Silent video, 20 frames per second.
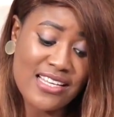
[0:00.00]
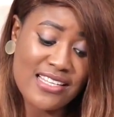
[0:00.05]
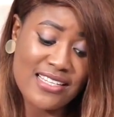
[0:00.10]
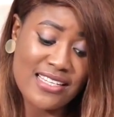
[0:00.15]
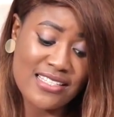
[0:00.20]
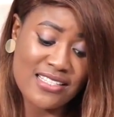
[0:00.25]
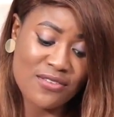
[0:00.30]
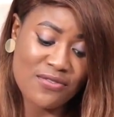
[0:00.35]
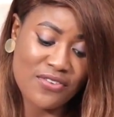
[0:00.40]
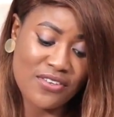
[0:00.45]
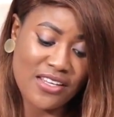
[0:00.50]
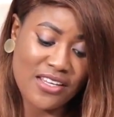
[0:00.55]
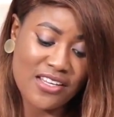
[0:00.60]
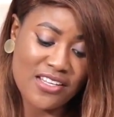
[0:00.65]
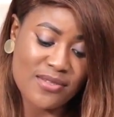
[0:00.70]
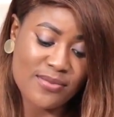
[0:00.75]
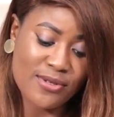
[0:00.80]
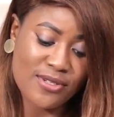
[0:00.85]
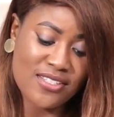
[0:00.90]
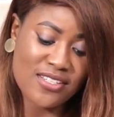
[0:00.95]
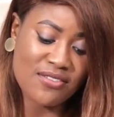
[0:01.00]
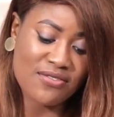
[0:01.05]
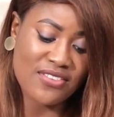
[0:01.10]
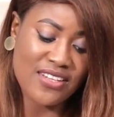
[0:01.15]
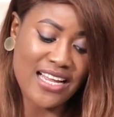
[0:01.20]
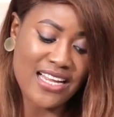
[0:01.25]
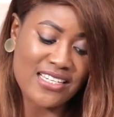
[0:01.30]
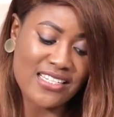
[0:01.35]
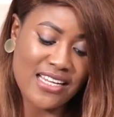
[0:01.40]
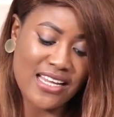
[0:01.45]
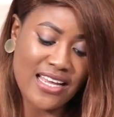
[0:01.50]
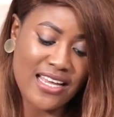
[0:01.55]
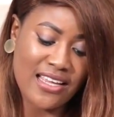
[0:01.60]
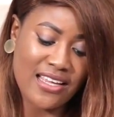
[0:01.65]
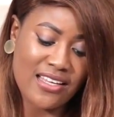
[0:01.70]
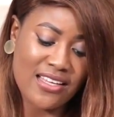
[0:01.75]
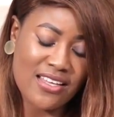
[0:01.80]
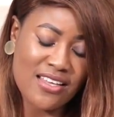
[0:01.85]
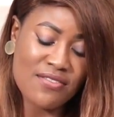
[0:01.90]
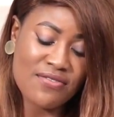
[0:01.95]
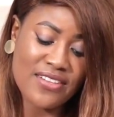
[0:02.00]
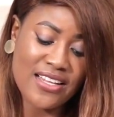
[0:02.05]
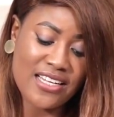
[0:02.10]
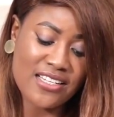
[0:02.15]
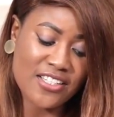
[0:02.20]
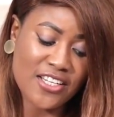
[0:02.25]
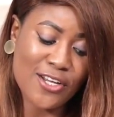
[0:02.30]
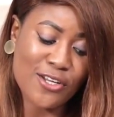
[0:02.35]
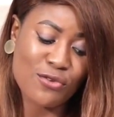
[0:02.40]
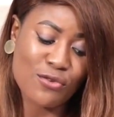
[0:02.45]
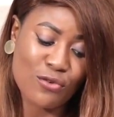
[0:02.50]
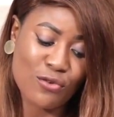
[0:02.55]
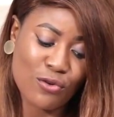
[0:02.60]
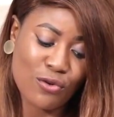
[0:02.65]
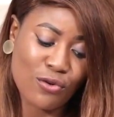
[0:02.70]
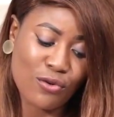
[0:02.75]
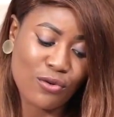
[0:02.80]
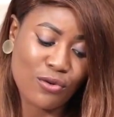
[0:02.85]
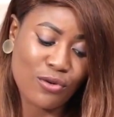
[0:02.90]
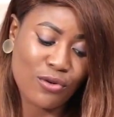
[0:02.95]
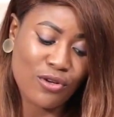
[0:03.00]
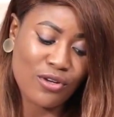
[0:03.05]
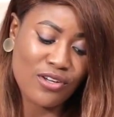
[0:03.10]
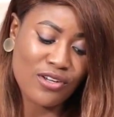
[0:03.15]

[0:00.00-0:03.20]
certificates, but if Nadia, if Nadia you go,